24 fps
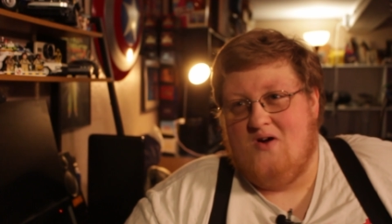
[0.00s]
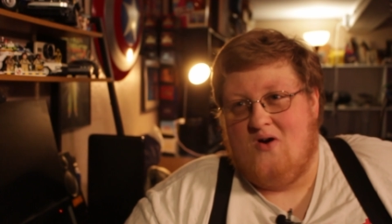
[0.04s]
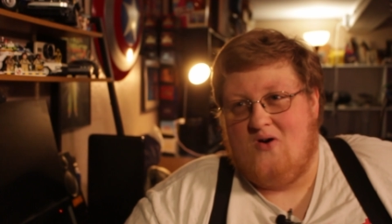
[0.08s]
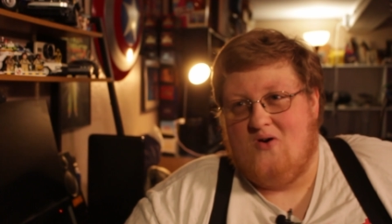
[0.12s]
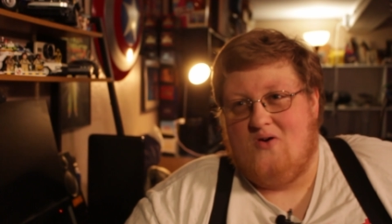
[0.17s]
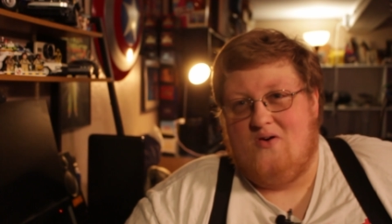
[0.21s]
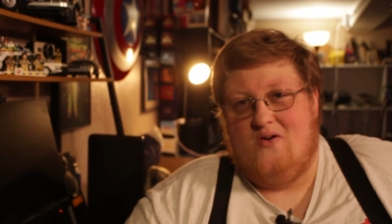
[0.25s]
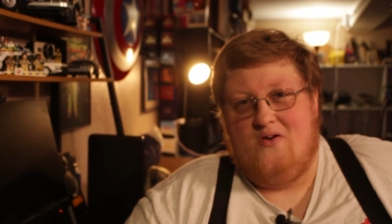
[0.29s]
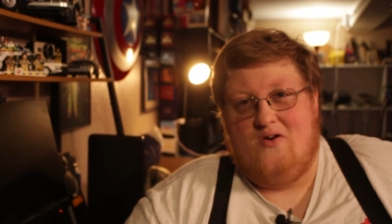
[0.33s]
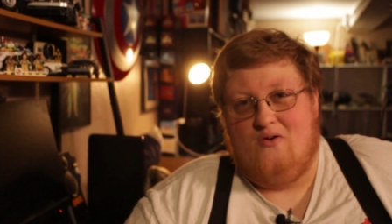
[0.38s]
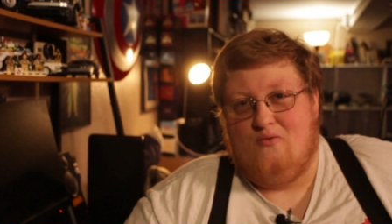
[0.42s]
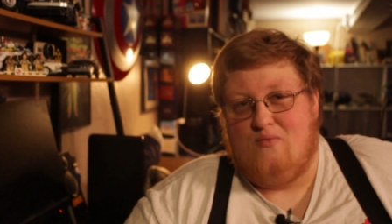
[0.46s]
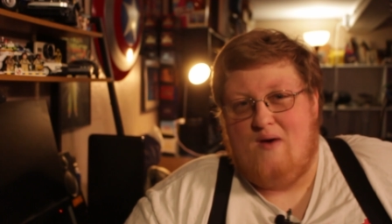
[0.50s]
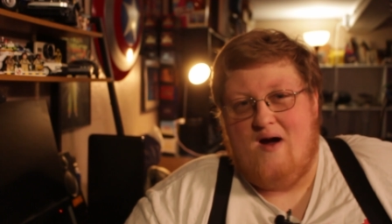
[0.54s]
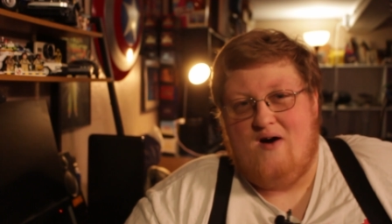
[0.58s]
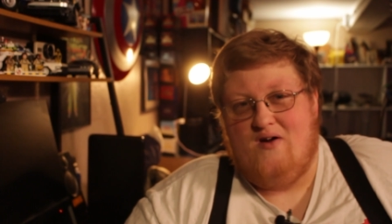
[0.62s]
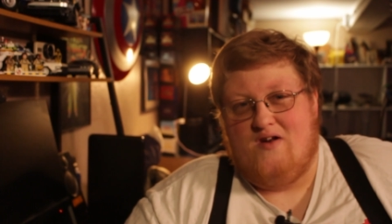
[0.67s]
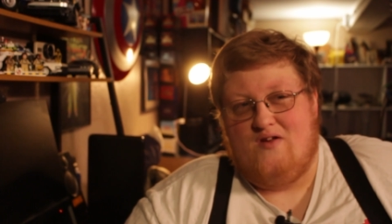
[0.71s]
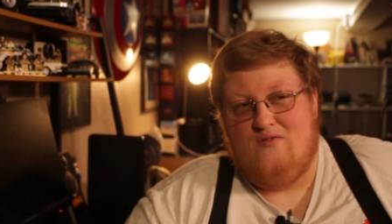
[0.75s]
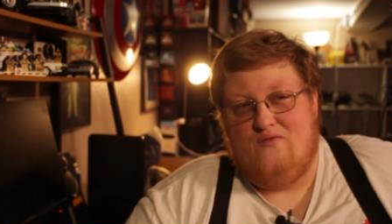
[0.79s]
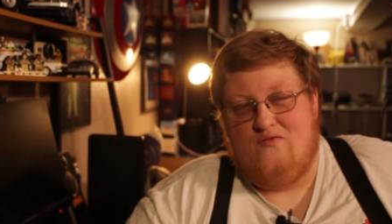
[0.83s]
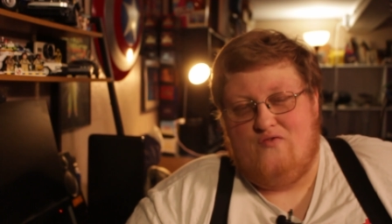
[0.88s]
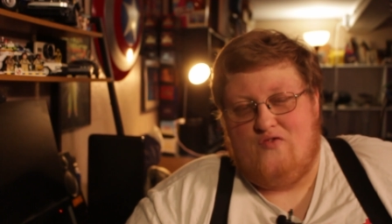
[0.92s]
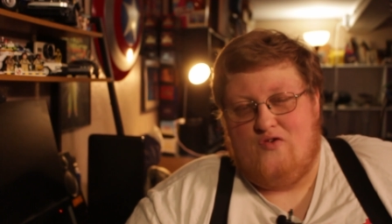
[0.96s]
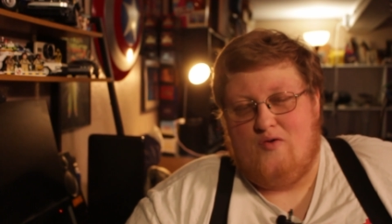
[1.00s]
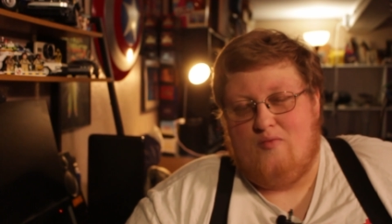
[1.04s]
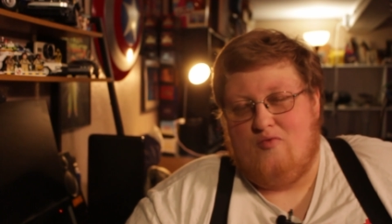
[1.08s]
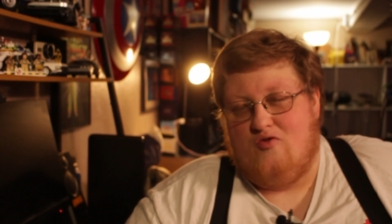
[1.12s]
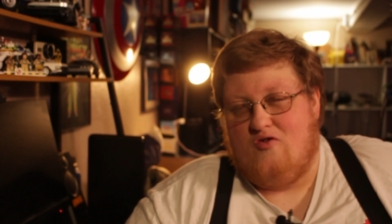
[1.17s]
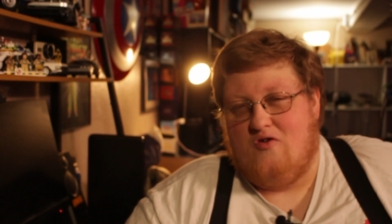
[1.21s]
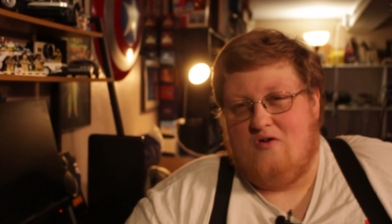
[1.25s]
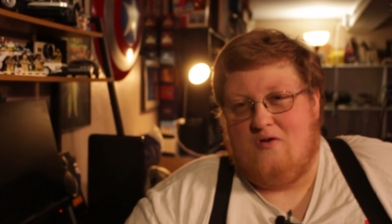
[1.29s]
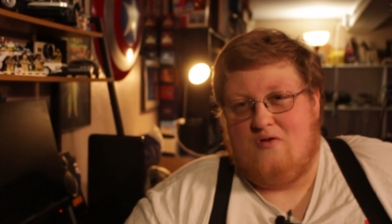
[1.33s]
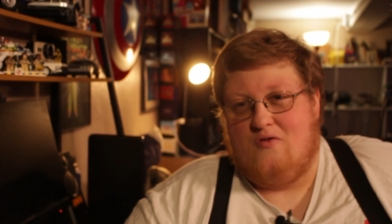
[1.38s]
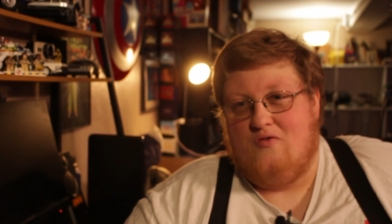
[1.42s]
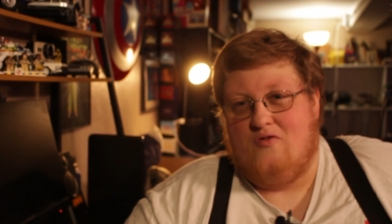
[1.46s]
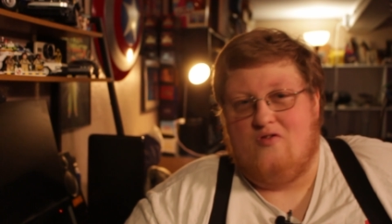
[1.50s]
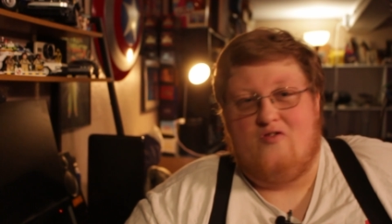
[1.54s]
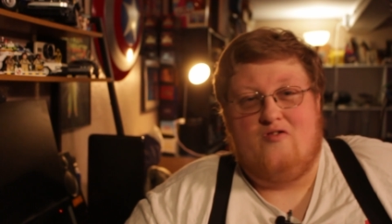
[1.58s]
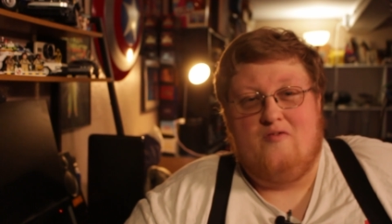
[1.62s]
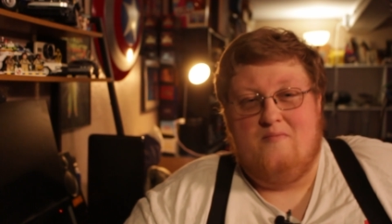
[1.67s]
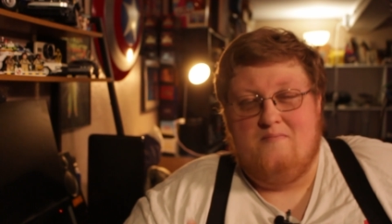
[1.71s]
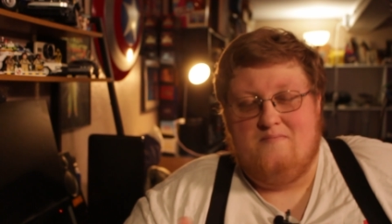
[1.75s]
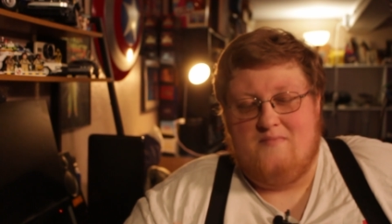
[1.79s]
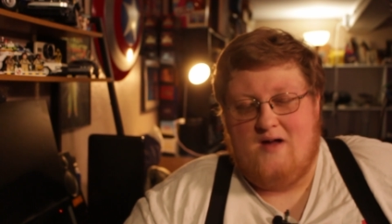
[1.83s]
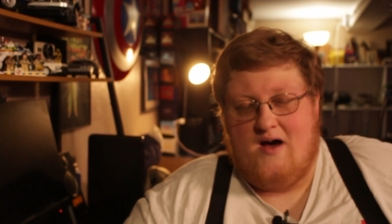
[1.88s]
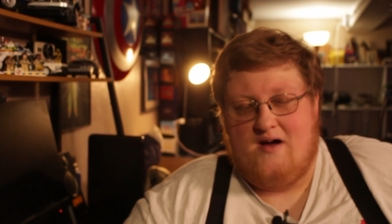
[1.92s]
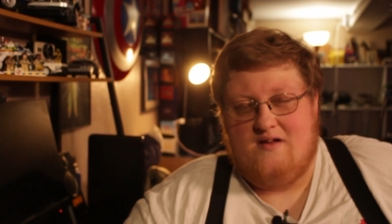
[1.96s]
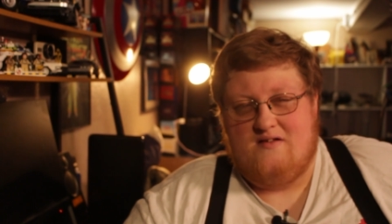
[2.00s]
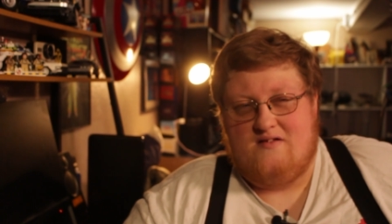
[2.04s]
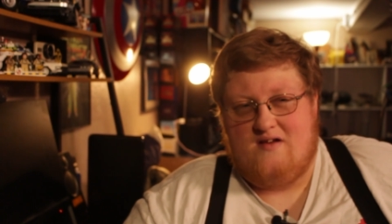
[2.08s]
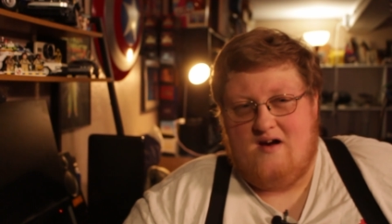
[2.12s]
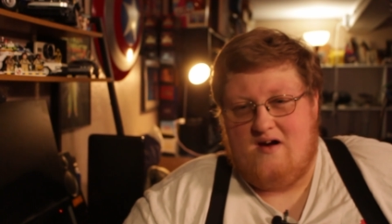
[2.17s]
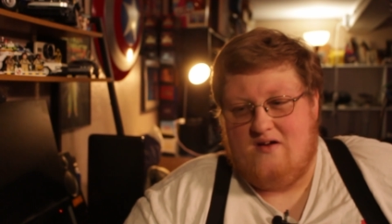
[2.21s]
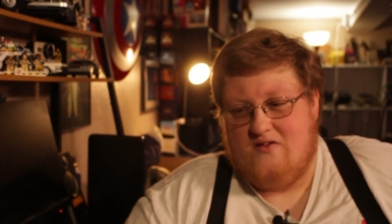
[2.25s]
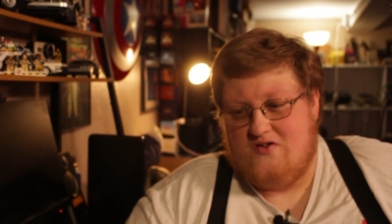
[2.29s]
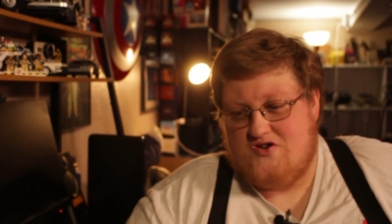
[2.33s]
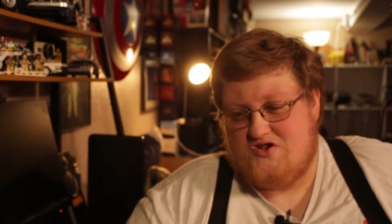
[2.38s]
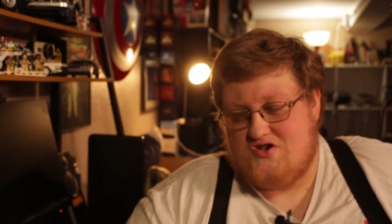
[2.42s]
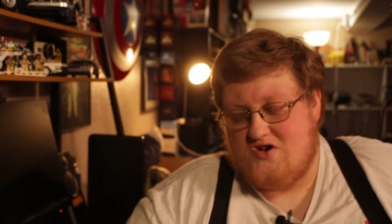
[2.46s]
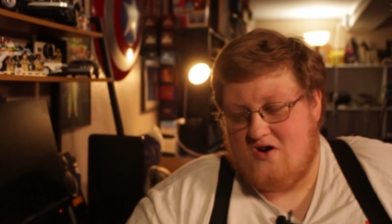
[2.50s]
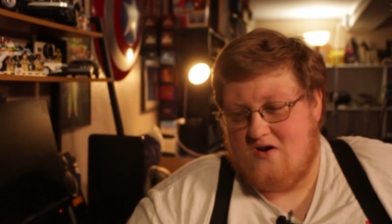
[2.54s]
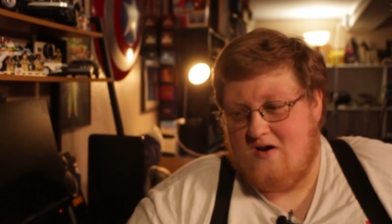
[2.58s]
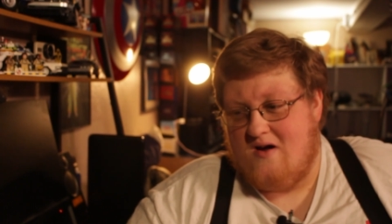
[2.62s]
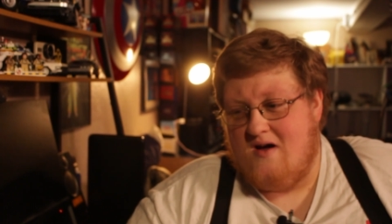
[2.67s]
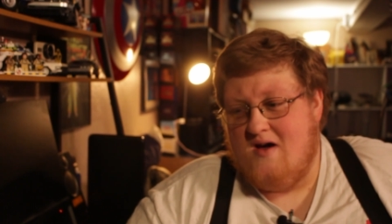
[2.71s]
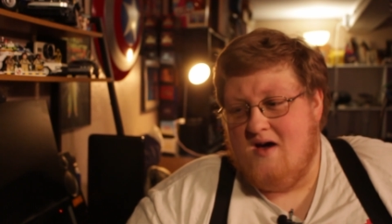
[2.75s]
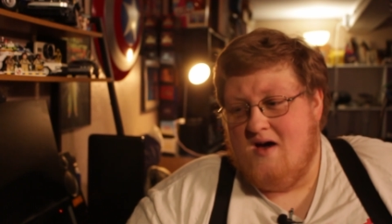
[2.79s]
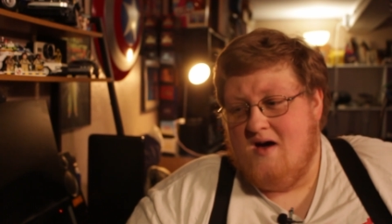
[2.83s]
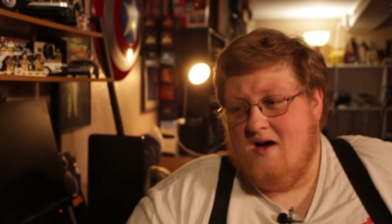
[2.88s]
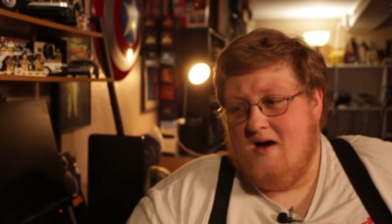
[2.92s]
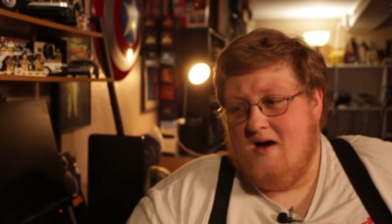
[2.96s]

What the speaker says: heard it around in film circles, not entirely sure.